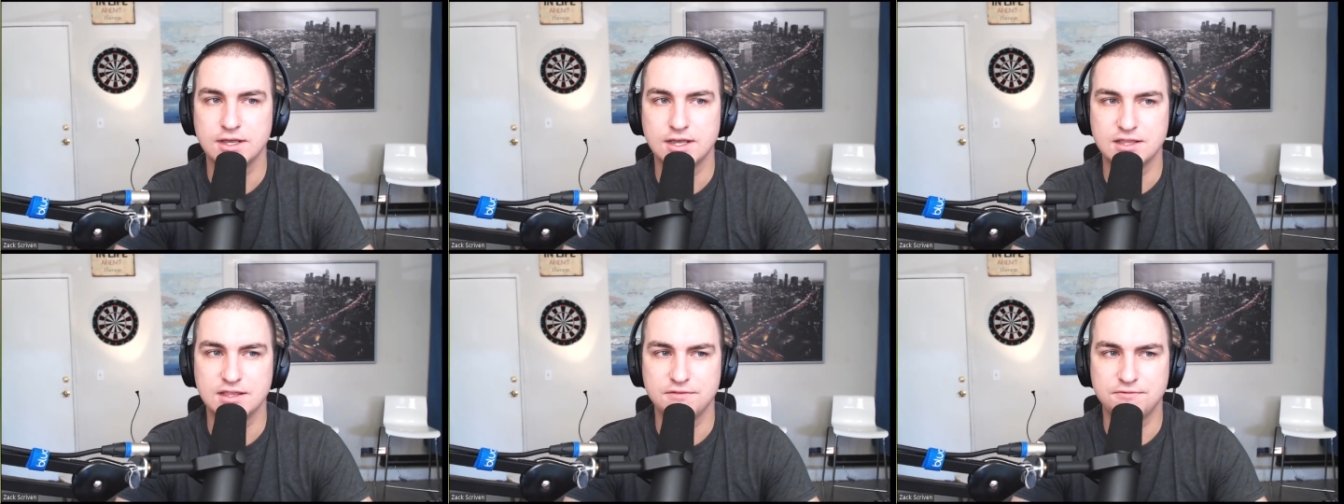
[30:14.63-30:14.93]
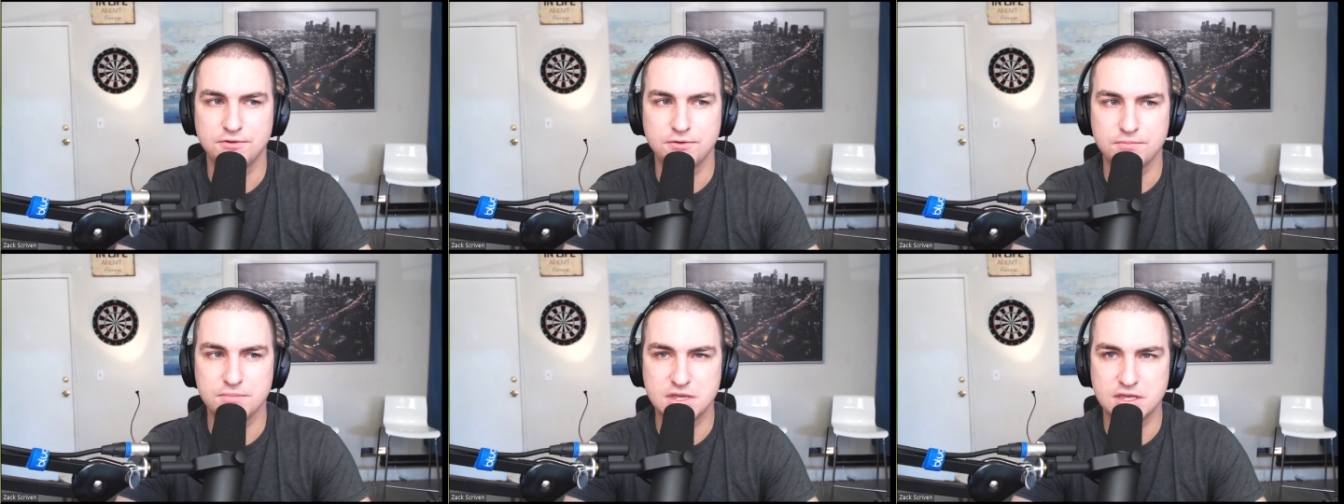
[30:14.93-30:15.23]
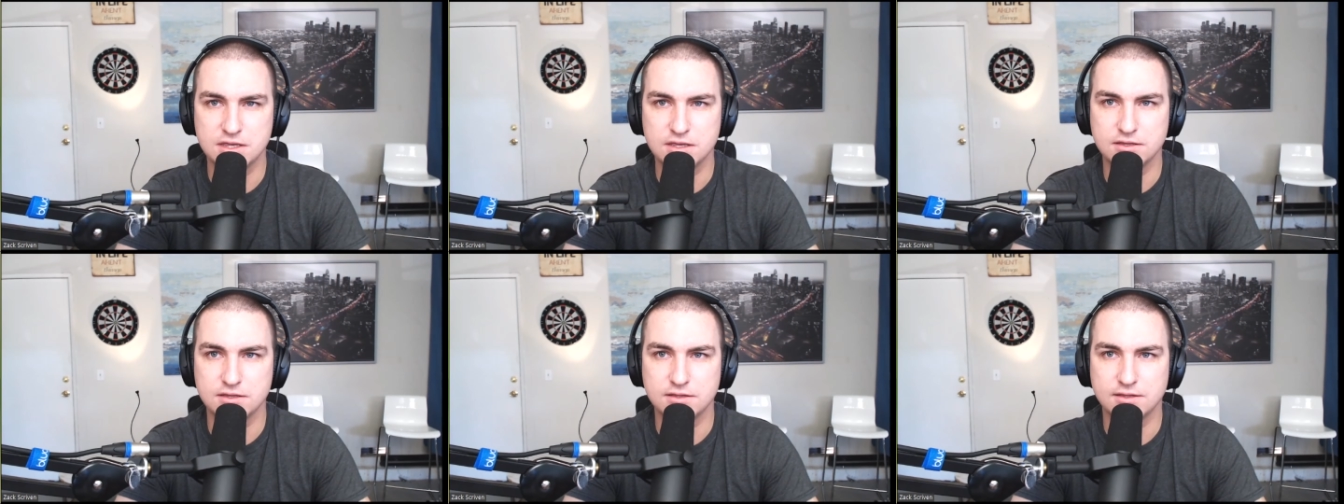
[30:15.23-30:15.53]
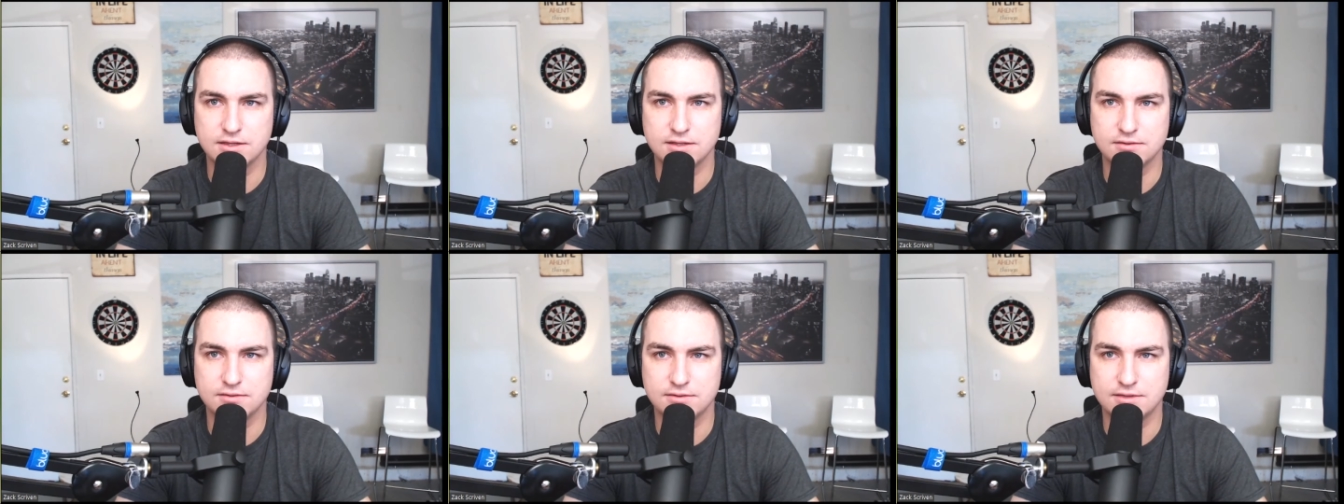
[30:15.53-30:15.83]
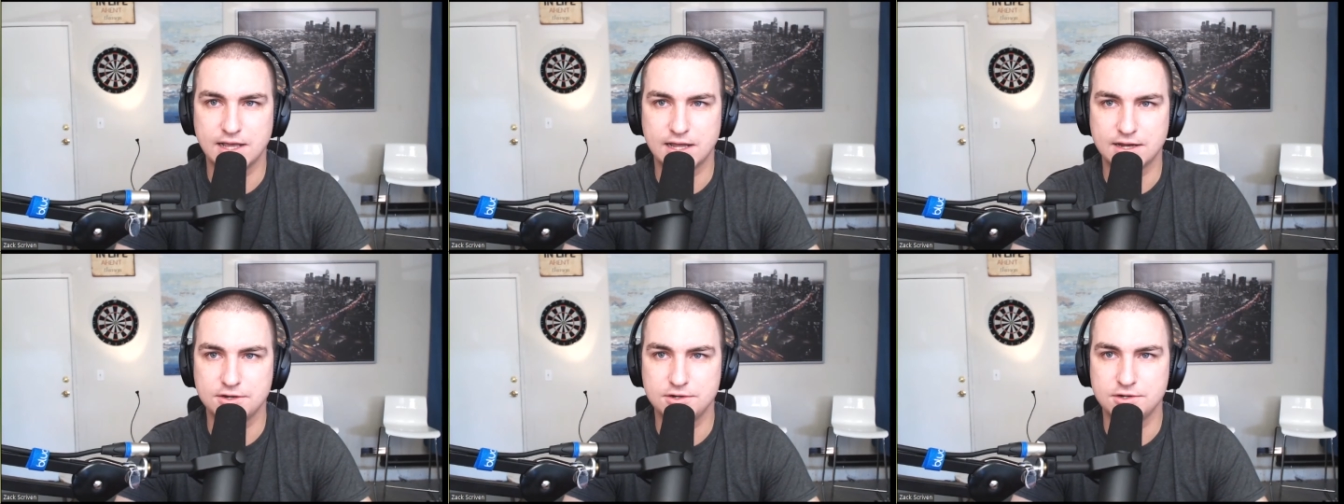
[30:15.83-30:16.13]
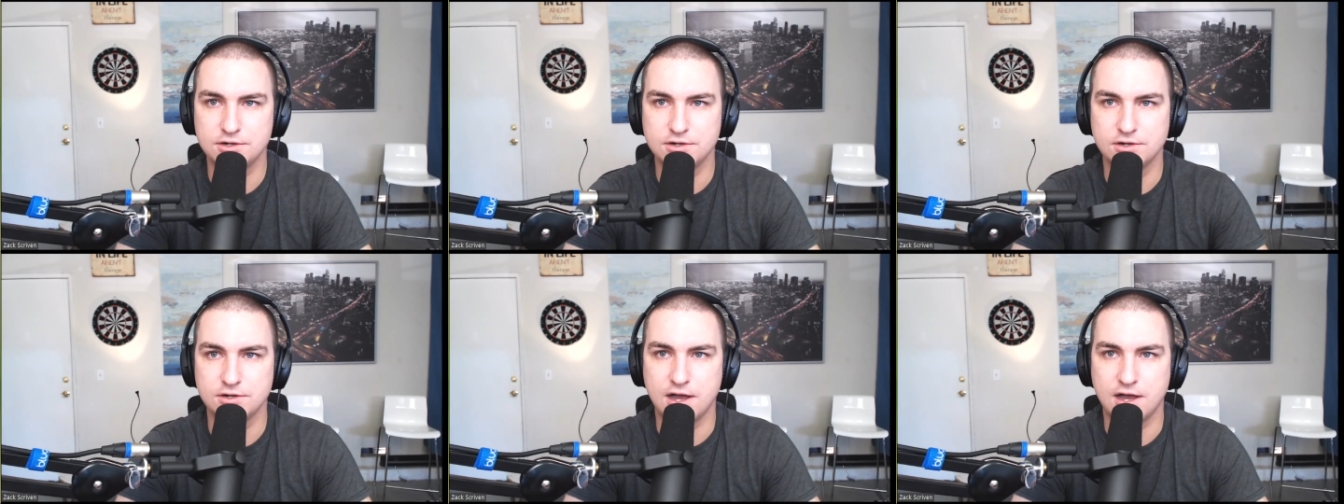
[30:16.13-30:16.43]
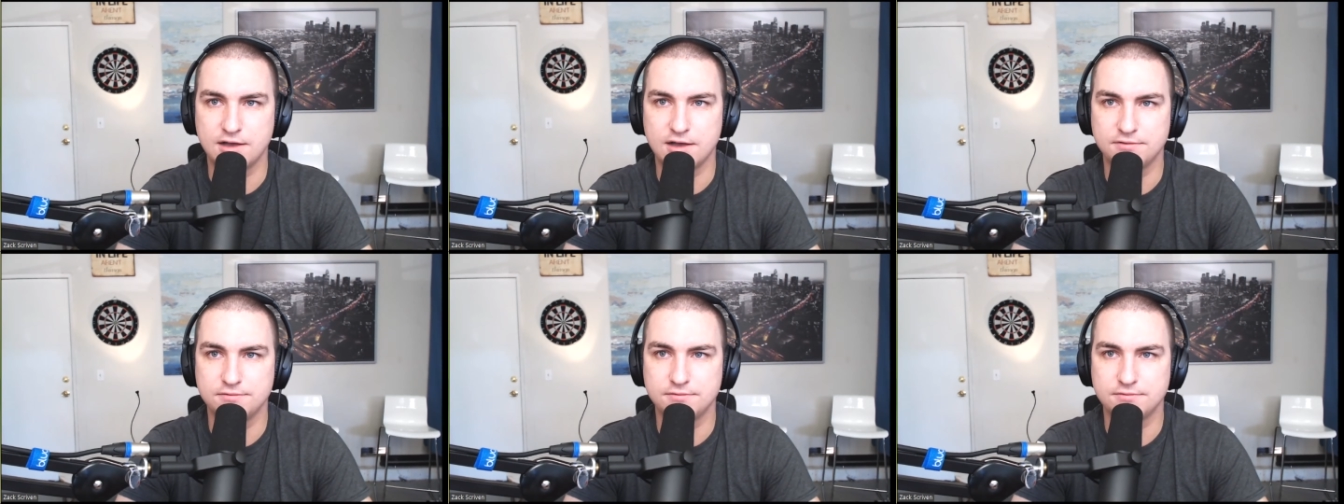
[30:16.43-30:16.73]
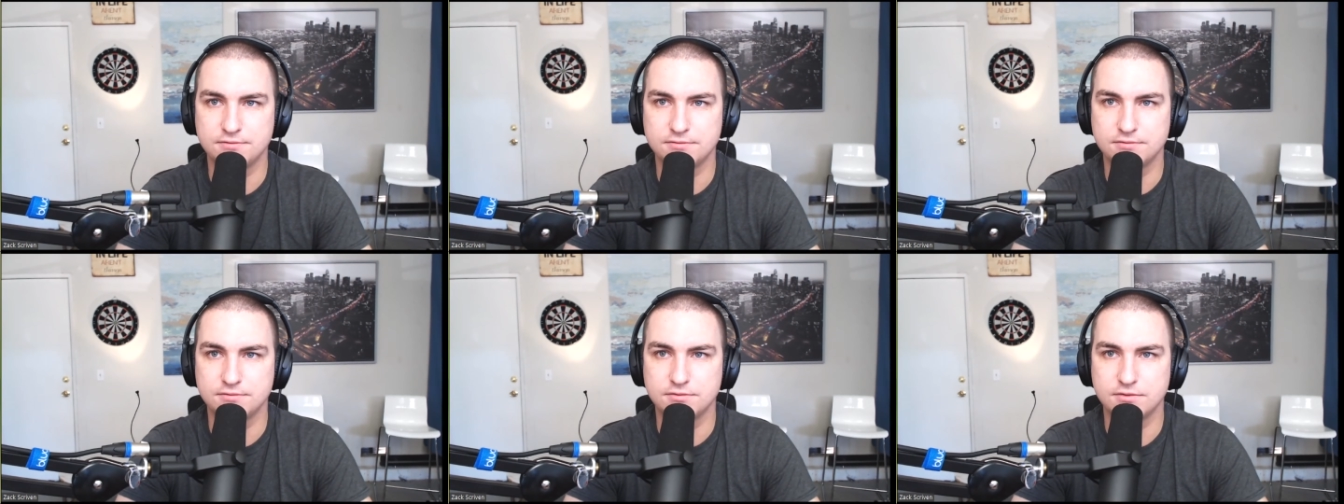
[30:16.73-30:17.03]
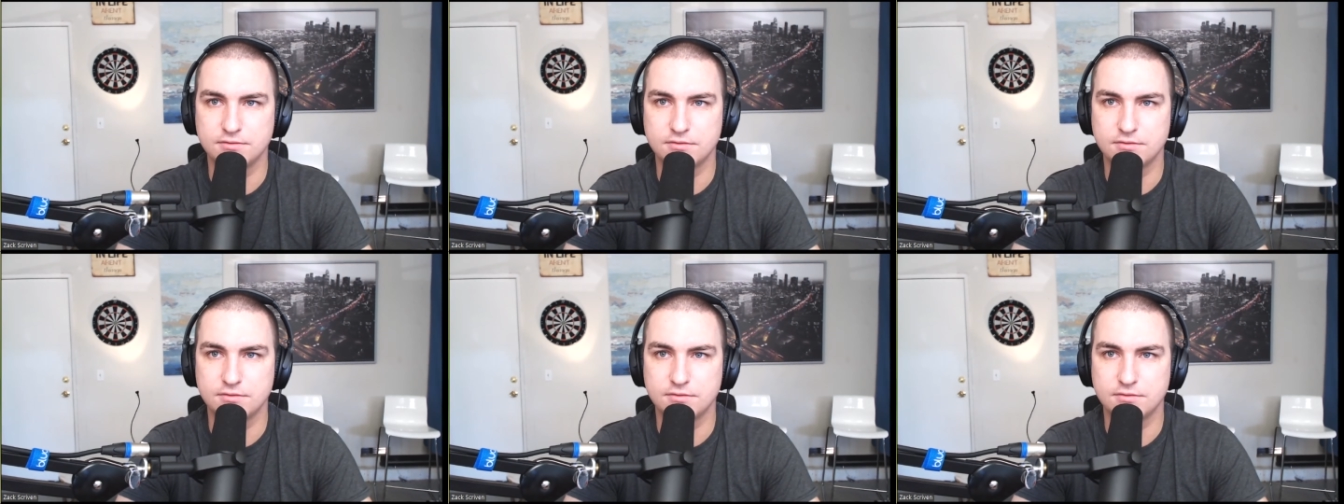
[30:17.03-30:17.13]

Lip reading: And then for me, that turn off,